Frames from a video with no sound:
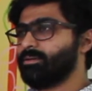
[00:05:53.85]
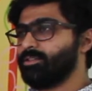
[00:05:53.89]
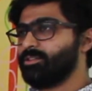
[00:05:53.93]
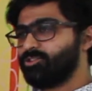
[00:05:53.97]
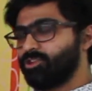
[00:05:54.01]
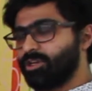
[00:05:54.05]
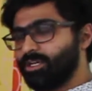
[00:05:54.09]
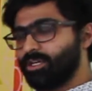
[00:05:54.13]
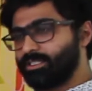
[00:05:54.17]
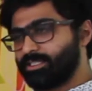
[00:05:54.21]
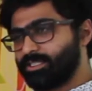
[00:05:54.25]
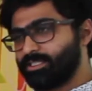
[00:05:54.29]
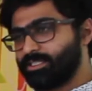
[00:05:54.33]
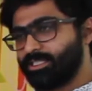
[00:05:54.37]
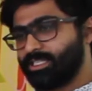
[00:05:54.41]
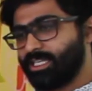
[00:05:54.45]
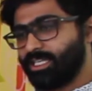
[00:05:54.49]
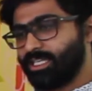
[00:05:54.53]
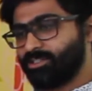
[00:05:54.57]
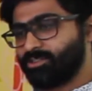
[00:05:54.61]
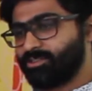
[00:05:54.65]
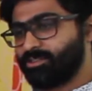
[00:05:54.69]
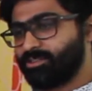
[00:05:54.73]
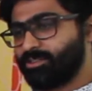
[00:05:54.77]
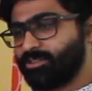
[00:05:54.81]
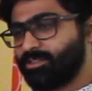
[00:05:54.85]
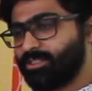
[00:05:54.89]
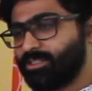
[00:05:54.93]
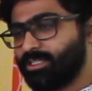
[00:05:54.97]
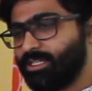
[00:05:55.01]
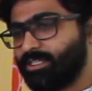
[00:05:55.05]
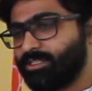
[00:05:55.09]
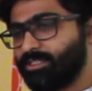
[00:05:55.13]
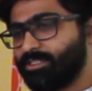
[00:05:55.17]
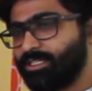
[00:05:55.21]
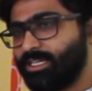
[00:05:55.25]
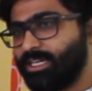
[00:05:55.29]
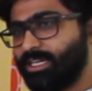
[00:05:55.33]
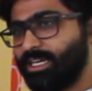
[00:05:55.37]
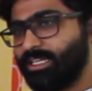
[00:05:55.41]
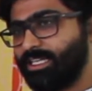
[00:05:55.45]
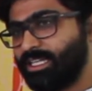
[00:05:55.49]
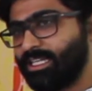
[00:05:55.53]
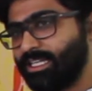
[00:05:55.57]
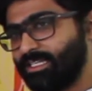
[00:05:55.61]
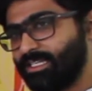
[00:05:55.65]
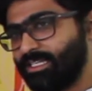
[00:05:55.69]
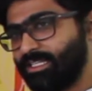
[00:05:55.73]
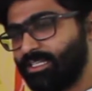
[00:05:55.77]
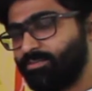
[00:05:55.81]
draw a distinction and say
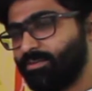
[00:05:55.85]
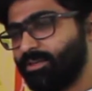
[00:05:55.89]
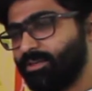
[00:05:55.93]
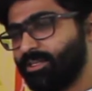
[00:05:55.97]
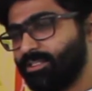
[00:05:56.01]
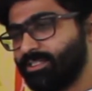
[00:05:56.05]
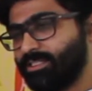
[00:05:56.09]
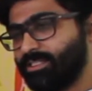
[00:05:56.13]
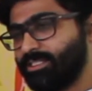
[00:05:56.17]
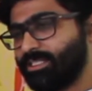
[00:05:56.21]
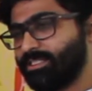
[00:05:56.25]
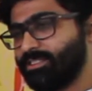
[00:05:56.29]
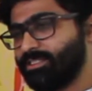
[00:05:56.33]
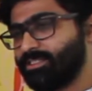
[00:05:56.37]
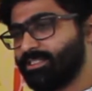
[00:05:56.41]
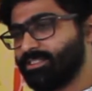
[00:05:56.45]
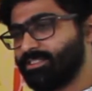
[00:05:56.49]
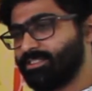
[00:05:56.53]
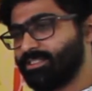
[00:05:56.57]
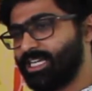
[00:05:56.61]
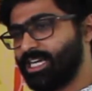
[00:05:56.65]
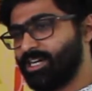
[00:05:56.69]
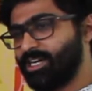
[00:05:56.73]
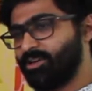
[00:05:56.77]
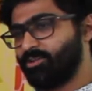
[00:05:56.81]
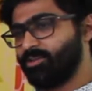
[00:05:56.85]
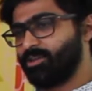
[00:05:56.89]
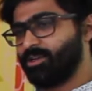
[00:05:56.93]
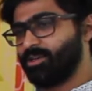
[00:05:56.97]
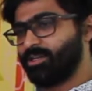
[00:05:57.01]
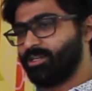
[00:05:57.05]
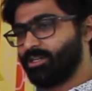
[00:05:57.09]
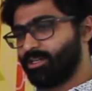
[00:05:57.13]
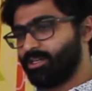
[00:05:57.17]
identity politics is now,